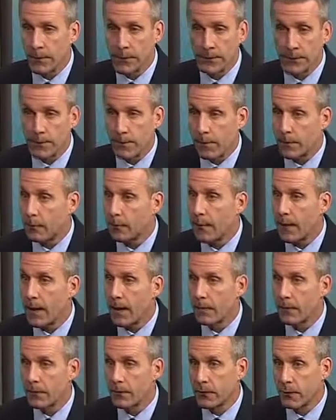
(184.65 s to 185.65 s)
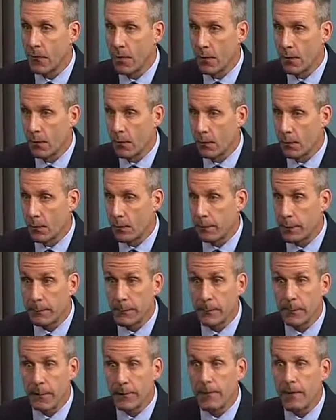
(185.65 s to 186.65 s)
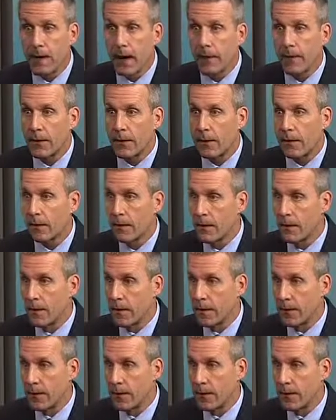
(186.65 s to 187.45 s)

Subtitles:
let's say my spouse or maybe my father,